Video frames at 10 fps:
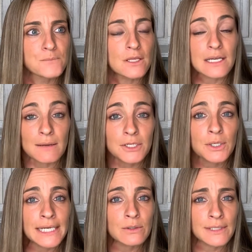Like, I'm a
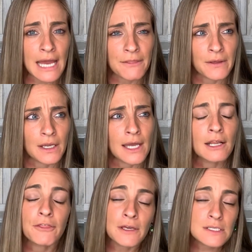cradle Catholic, and
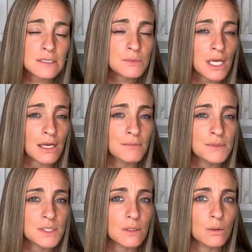I think
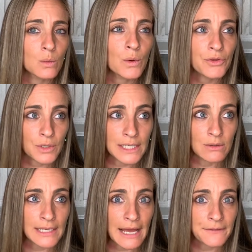sometimes with cradle
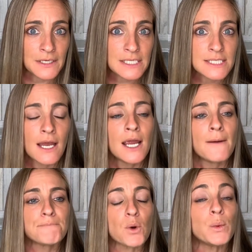Catholics,
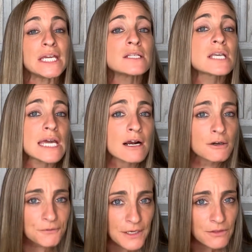we can take
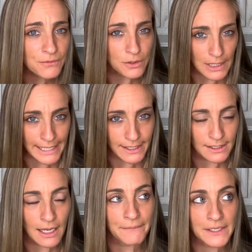our faith for granted,
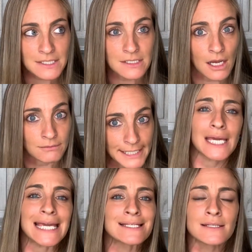and that's not right. It's